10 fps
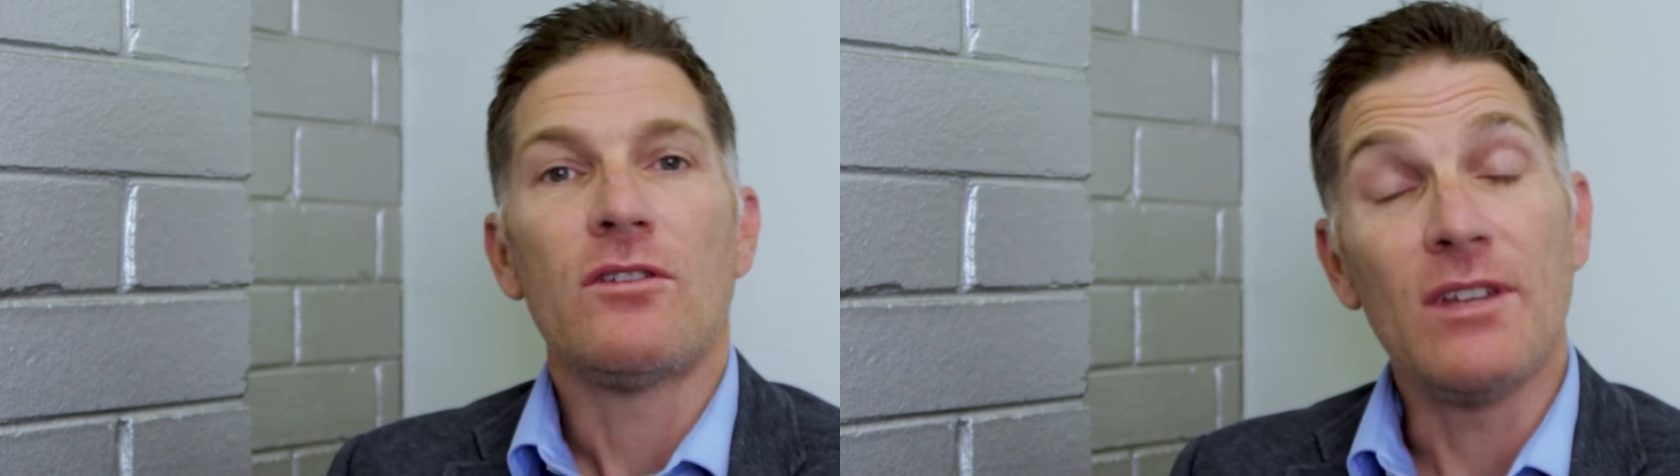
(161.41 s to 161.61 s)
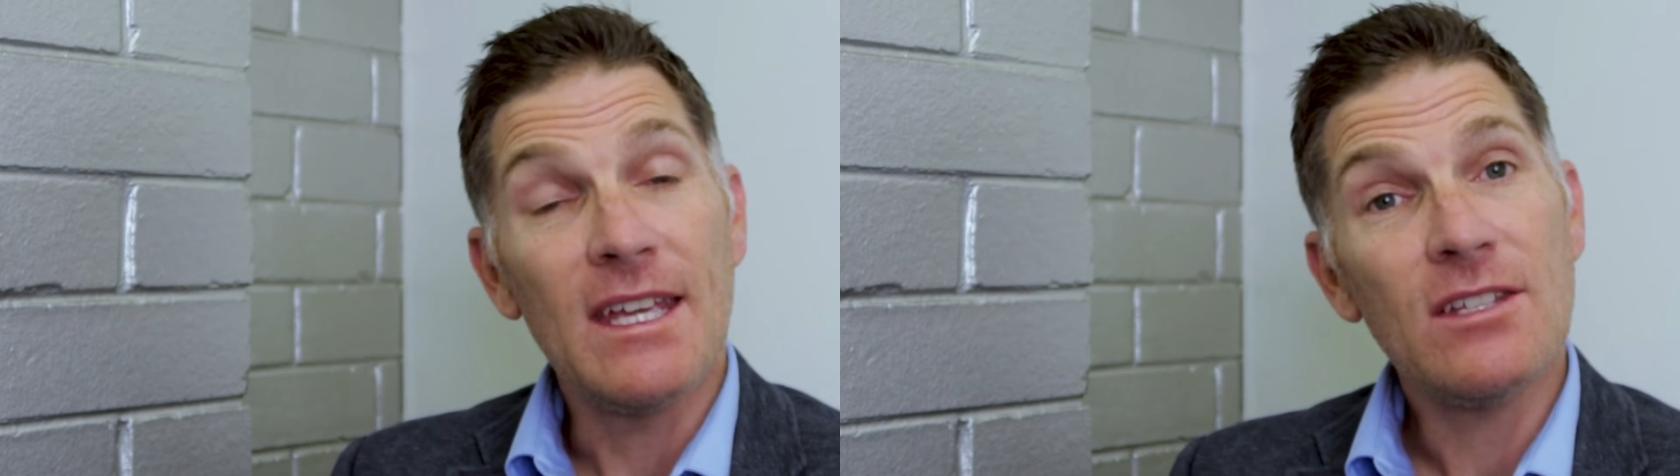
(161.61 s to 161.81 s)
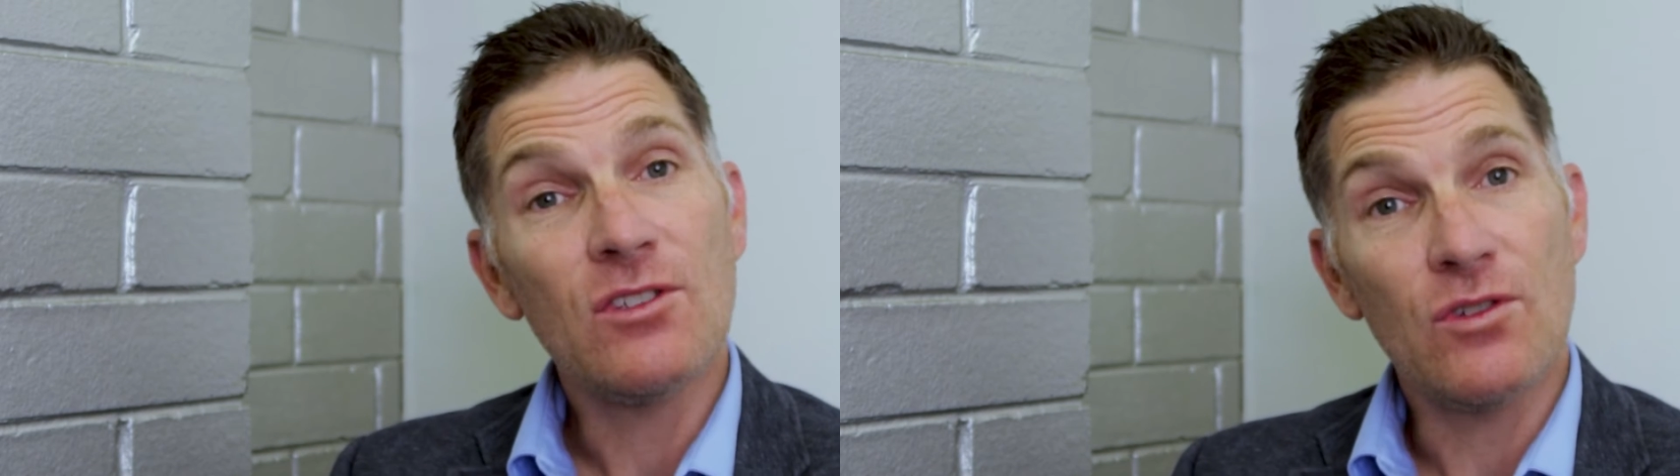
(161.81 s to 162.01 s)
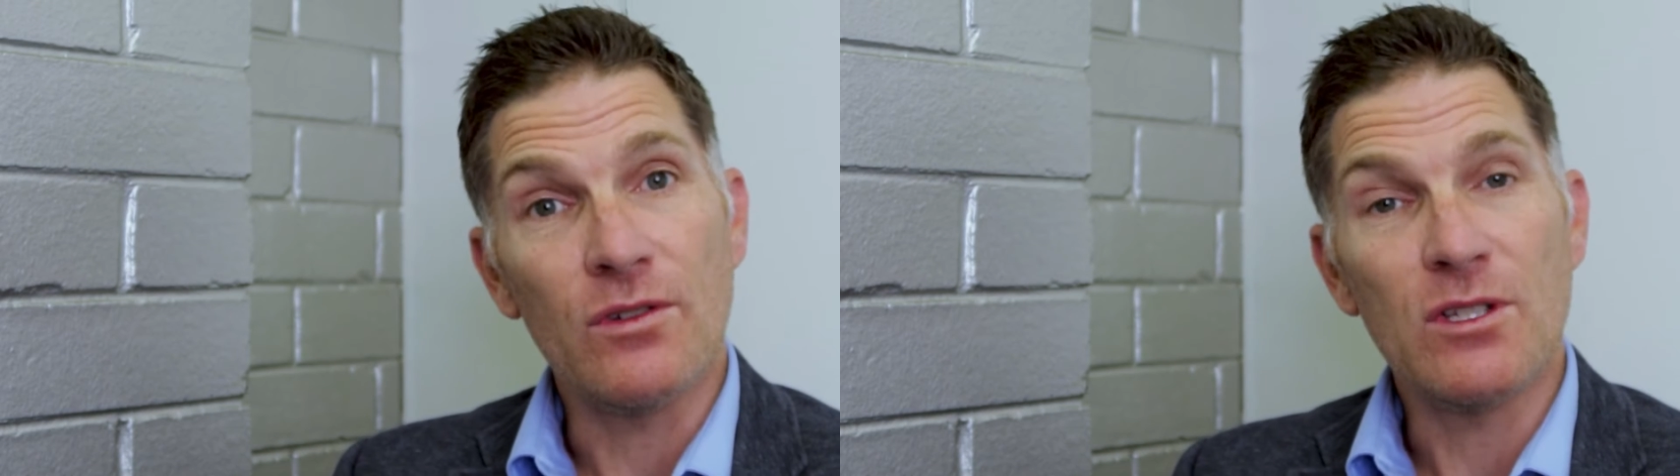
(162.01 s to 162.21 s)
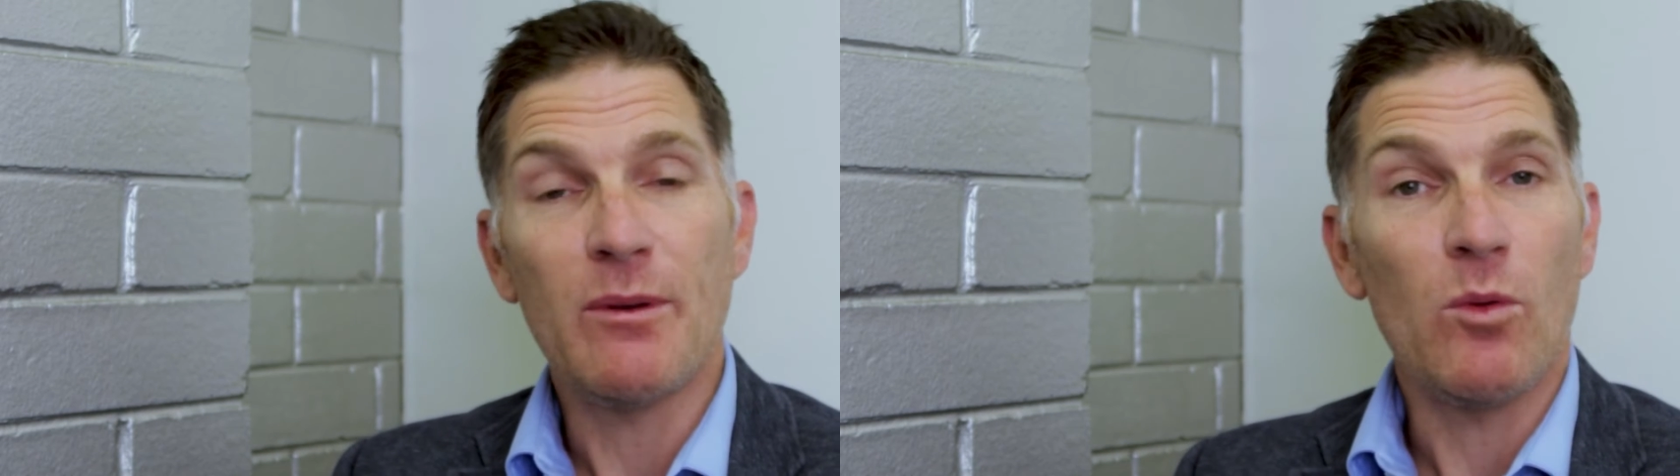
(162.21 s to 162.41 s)
You need the
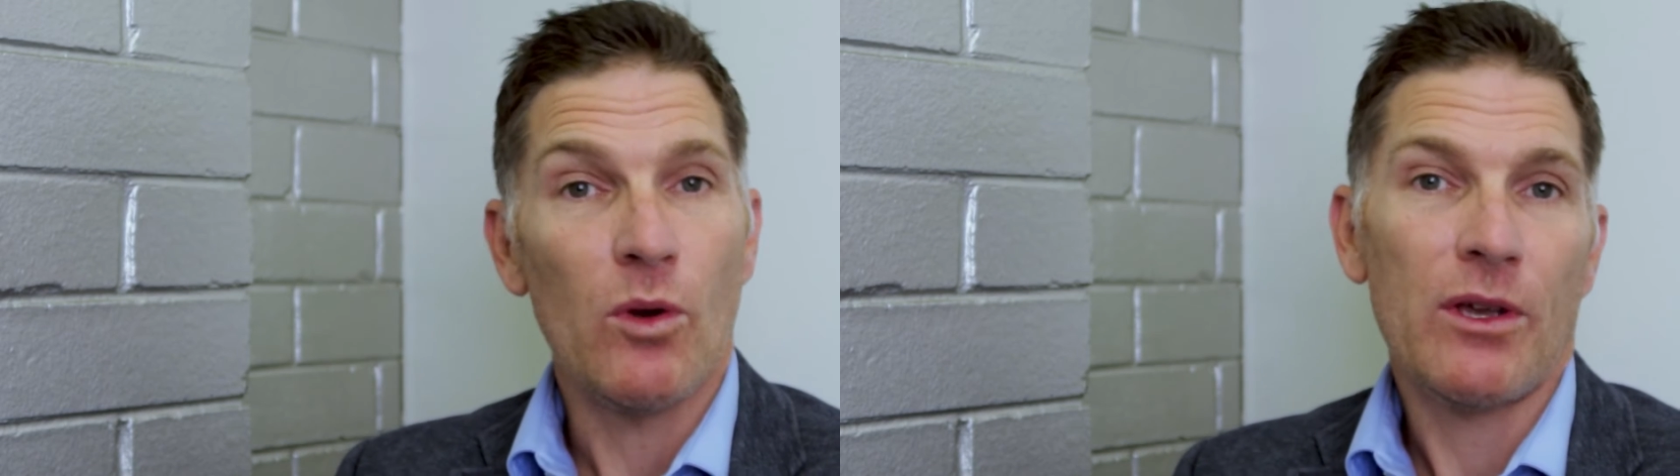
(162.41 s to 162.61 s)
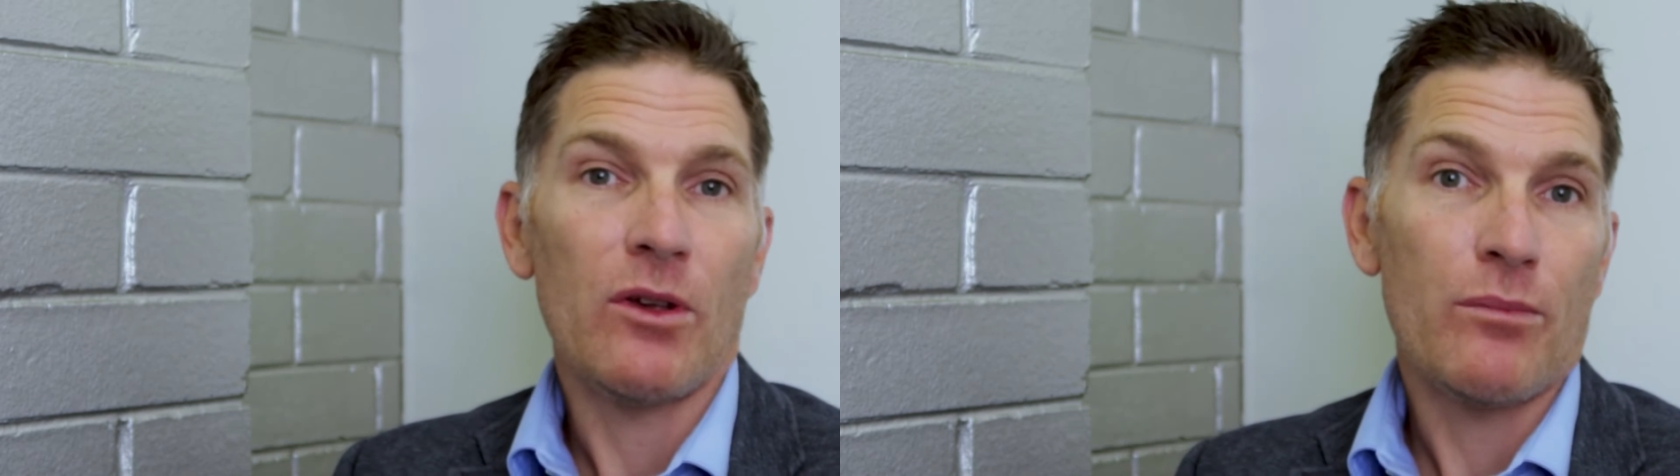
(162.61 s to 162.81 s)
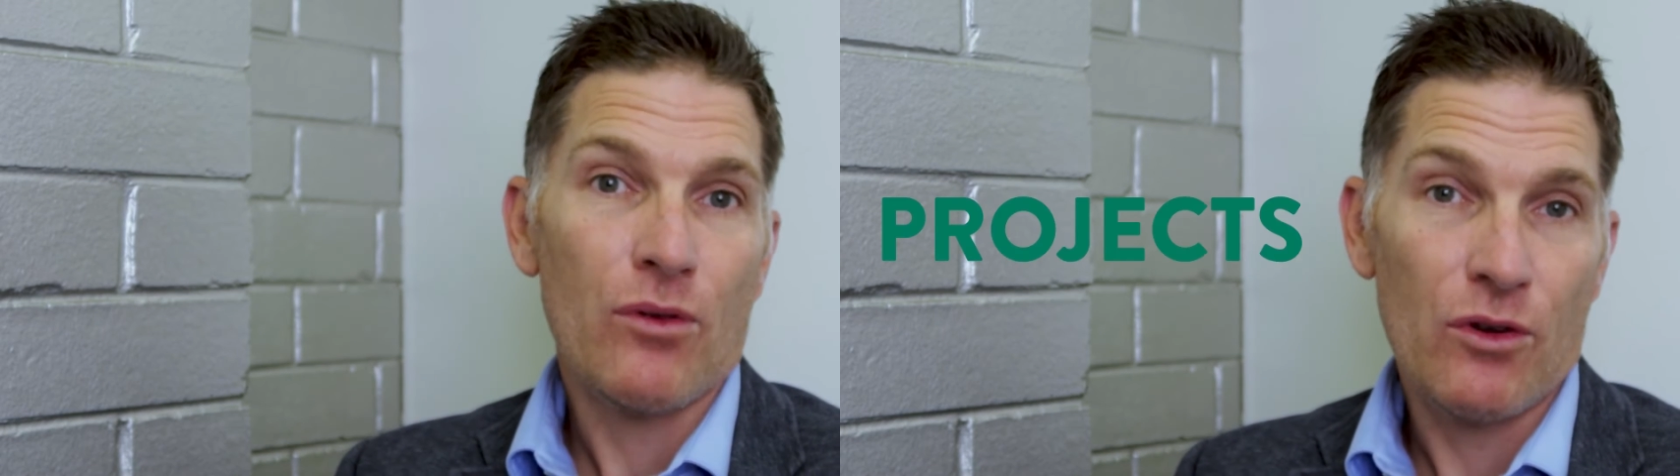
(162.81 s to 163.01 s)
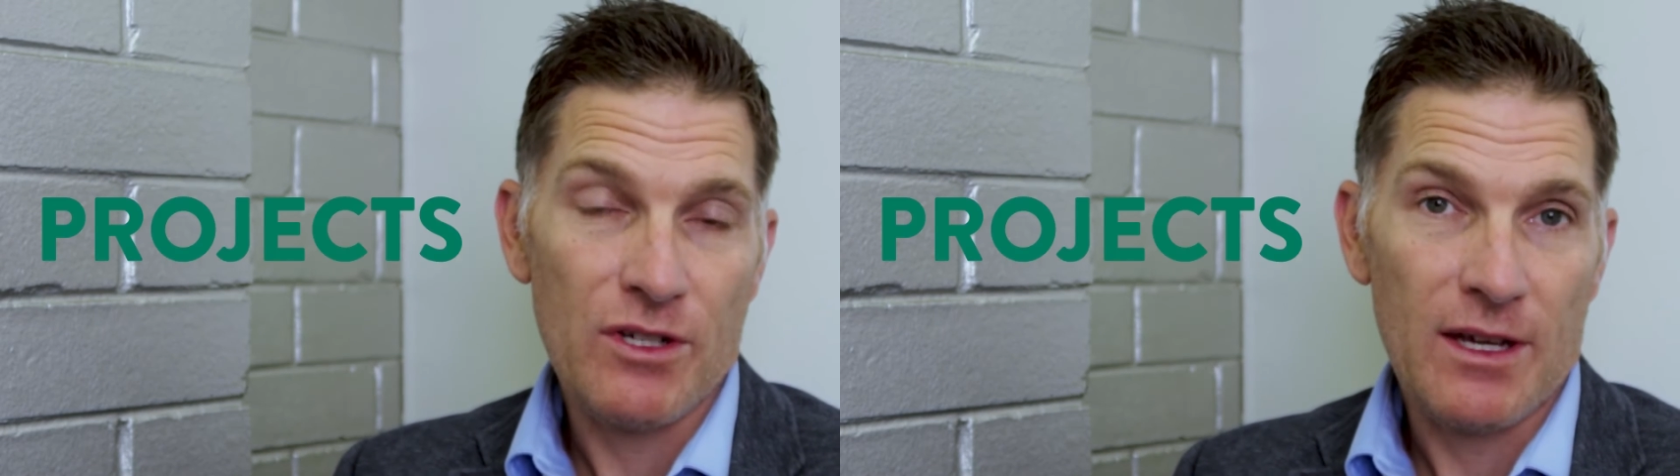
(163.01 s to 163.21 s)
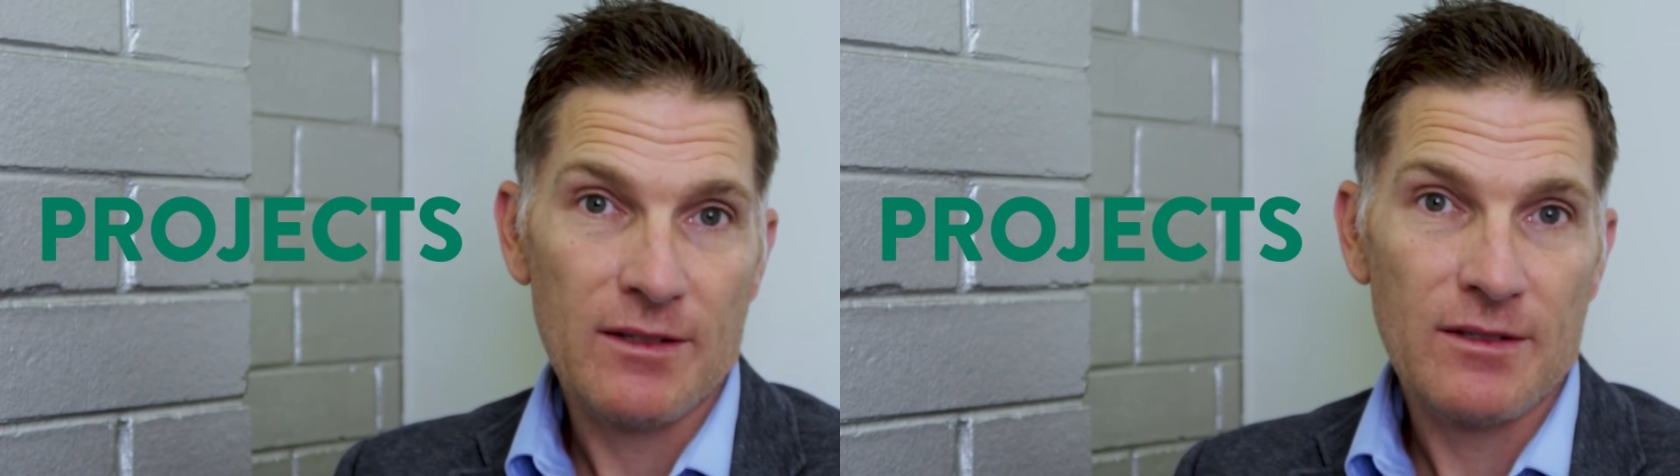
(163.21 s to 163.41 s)
student to be working on
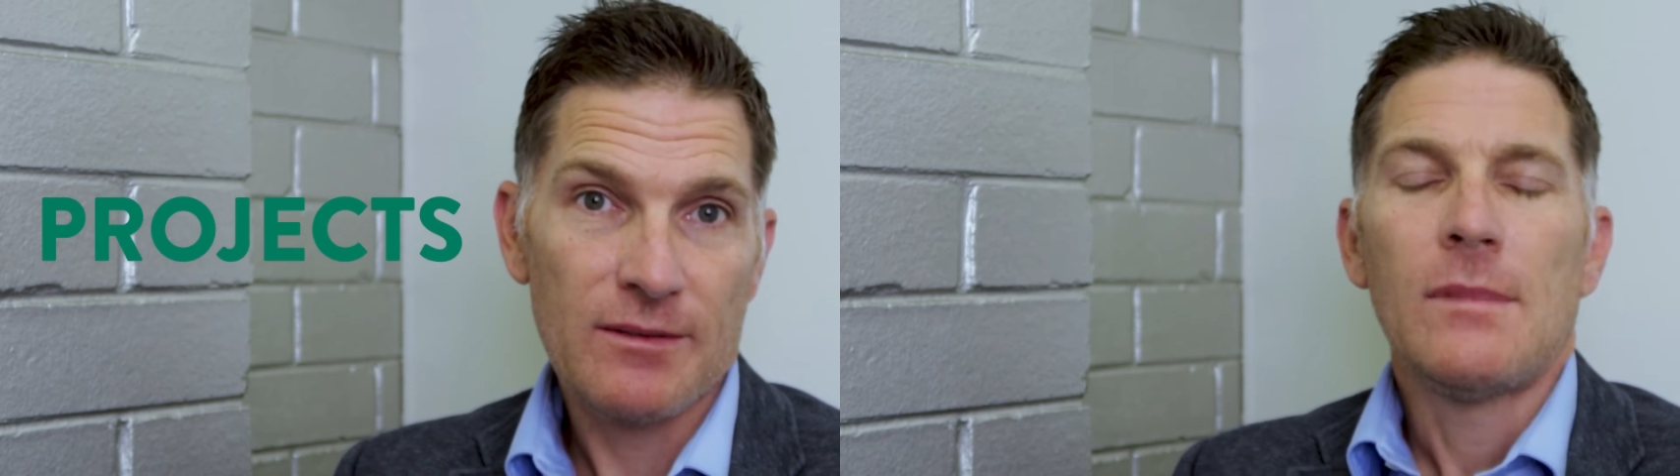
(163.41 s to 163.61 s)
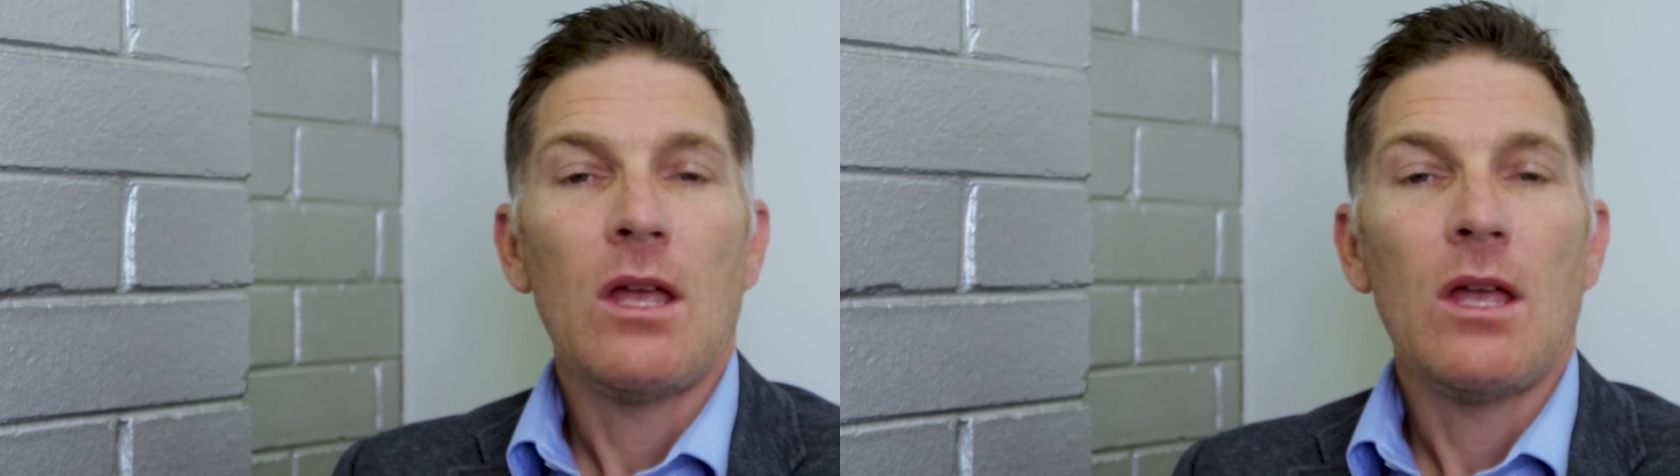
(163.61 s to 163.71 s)
projects.